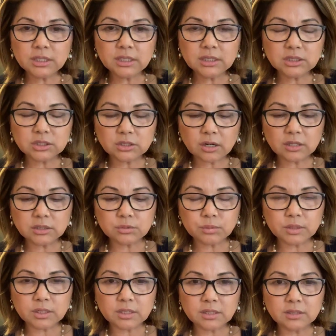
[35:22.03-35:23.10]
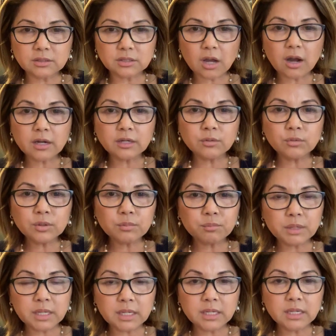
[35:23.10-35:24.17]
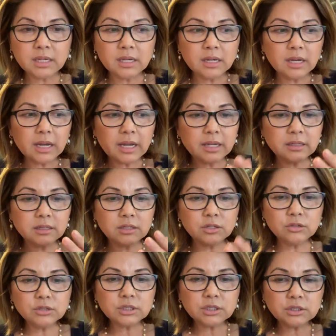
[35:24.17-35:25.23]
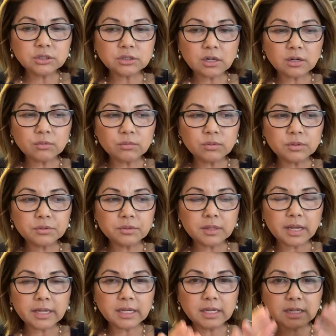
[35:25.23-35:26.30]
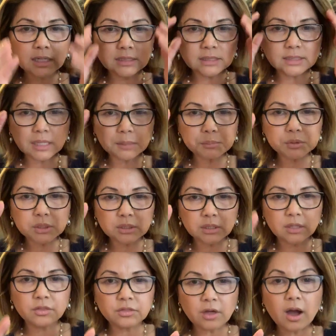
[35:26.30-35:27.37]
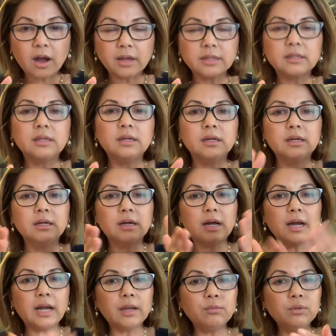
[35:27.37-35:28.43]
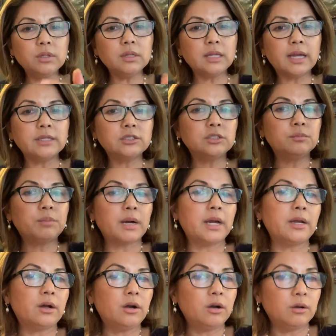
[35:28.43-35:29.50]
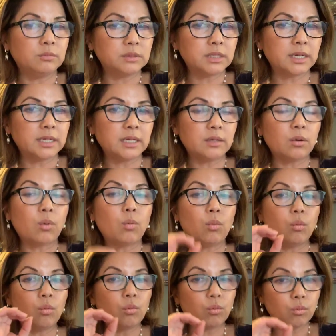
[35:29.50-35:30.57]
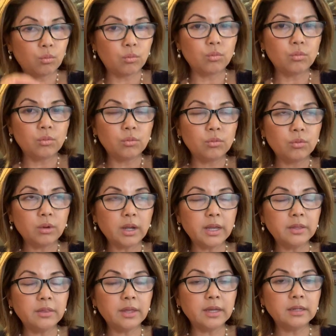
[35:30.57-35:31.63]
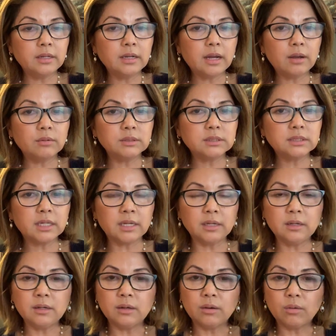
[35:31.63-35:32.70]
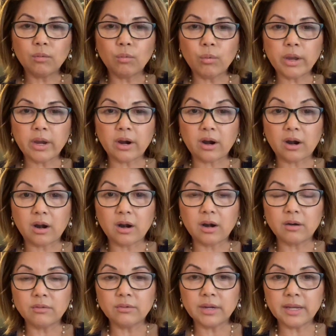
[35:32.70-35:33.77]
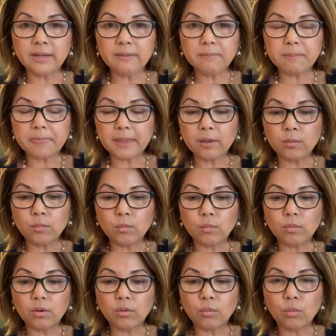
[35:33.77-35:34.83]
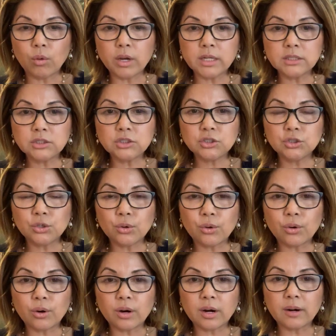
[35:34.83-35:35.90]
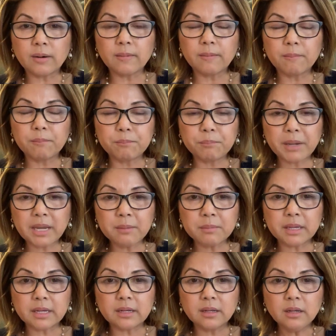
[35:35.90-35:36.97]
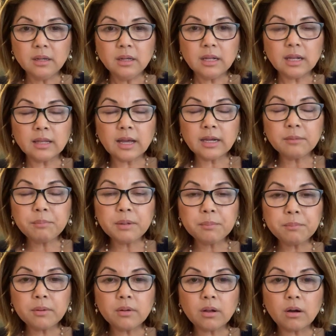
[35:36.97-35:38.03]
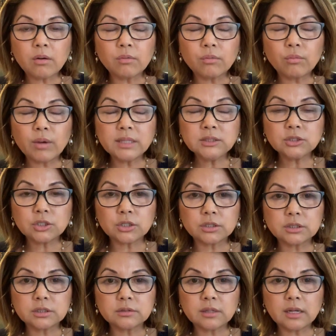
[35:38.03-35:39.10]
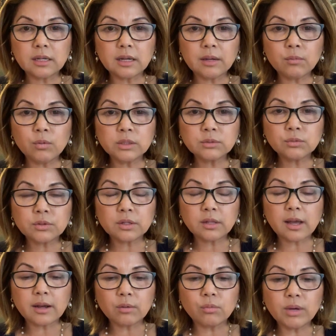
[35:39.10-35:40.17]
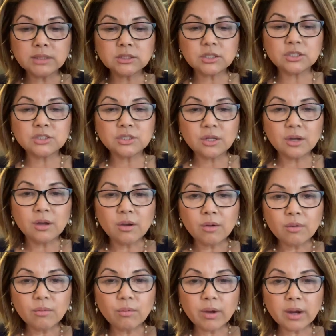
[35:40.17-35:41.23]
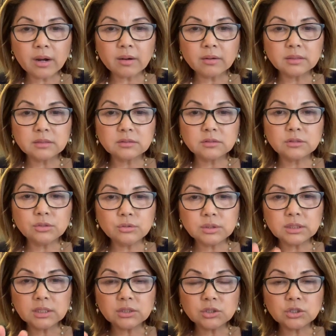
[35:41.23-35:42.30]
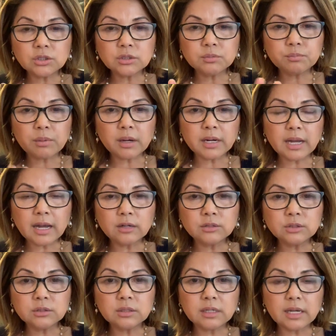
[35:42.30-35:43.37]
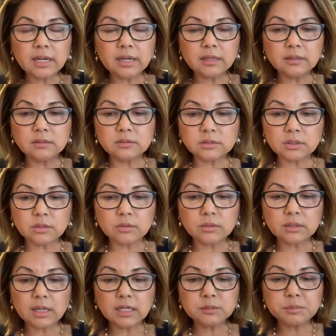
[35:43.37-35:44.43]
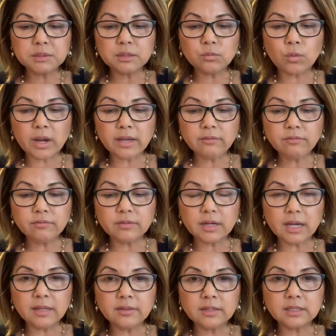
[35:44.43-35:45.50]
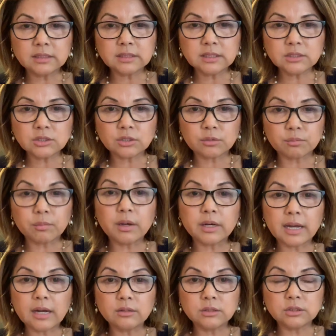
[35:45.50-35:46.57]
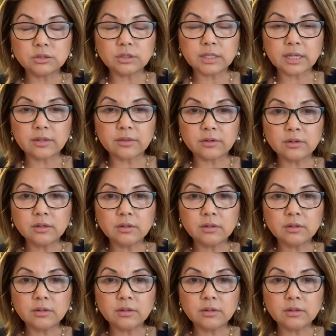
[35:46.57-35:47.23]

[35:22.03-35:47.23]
starts with talking with me, and it usually starts with like a conception and thought. I would like to buy a home, Janet. And then I would say, where, right? And what is your payment? A lot of people are renters. I worked with a lot of renters where two sisters bought a house, and so husband and wife, and then a sister bought a house together